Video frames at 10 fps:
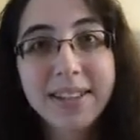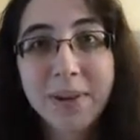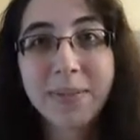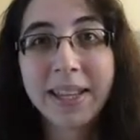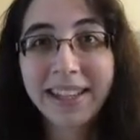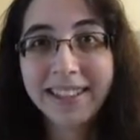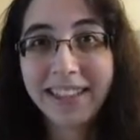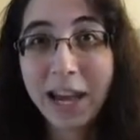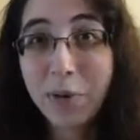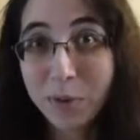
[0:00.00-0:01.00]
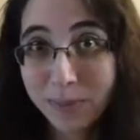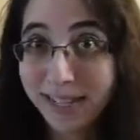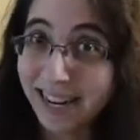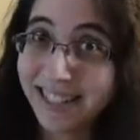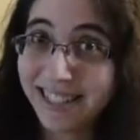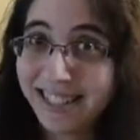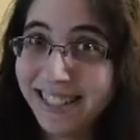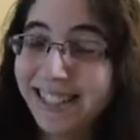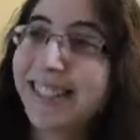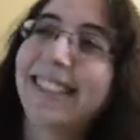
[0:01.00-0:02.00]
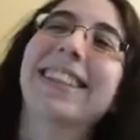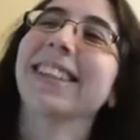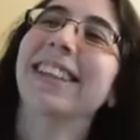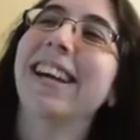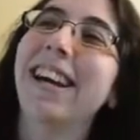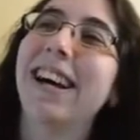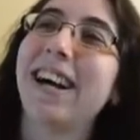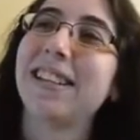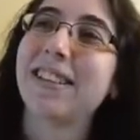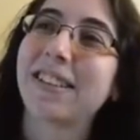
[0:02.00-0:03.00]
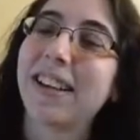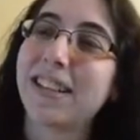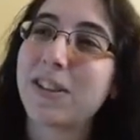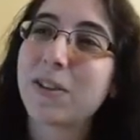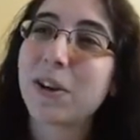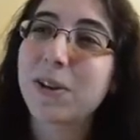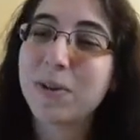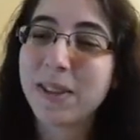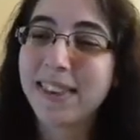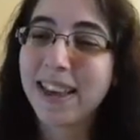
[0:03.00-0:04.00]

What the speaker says: something. That would be nice. I still kind of struggle with